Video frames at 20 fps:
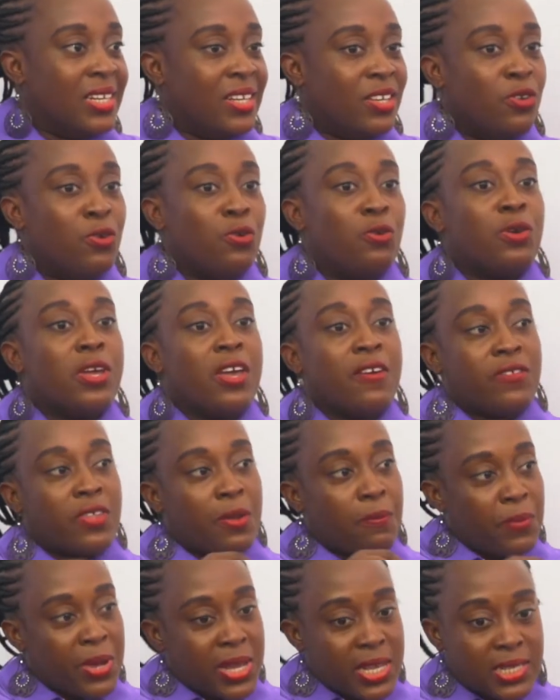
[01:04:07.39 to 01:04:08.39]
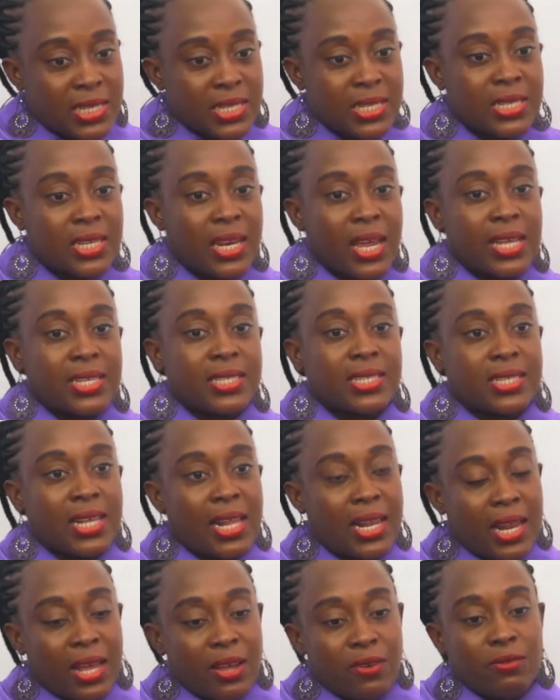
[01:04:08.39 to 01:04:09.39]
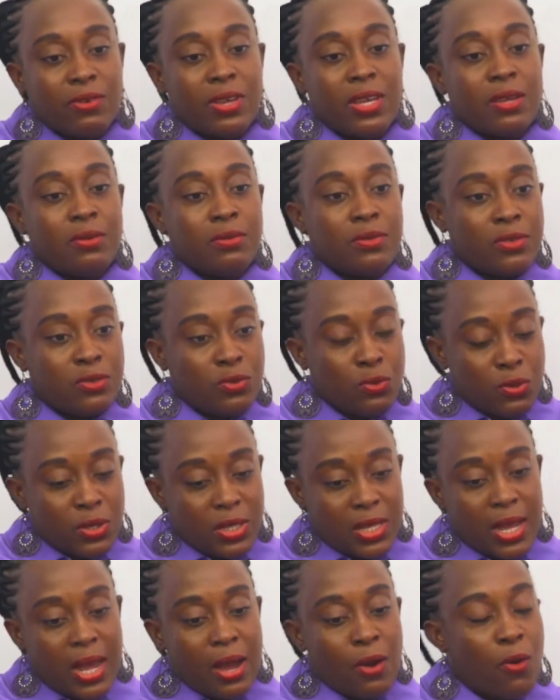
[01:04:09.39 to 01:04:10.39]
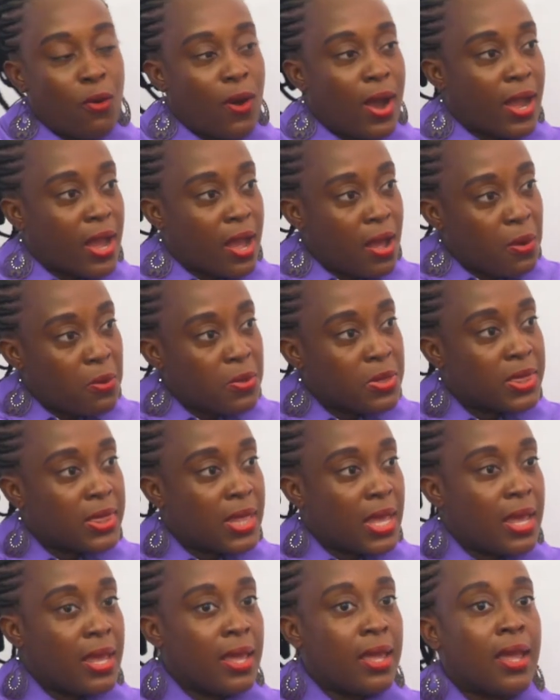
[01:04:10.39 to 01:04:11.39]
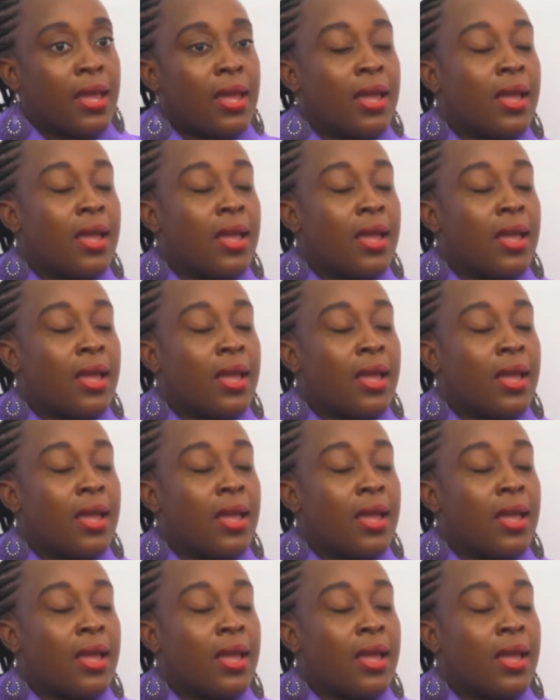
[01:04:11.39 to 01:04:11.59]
You give the person a salary, do the whole account thing.